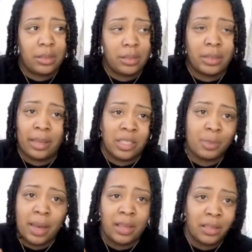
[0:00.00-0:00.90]
Yeah,
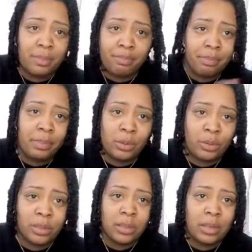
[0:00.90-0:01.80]
Speck is
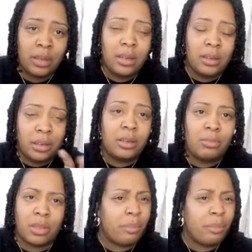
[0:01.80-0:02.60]
Blue's little brother.